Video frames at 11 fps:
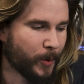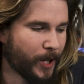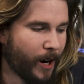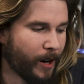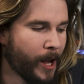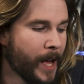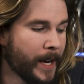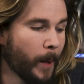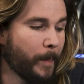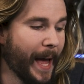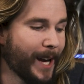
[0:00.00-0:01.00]
per card.
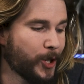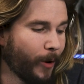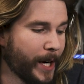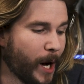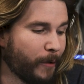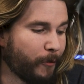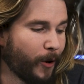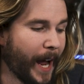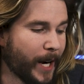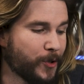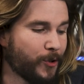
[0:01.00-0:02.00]
Not a bad trade-off for
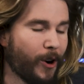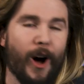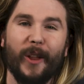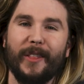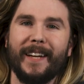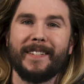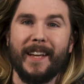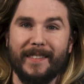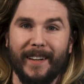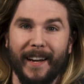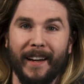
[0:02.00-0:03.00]
extra
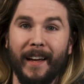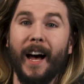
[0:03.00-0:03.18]
authenticity.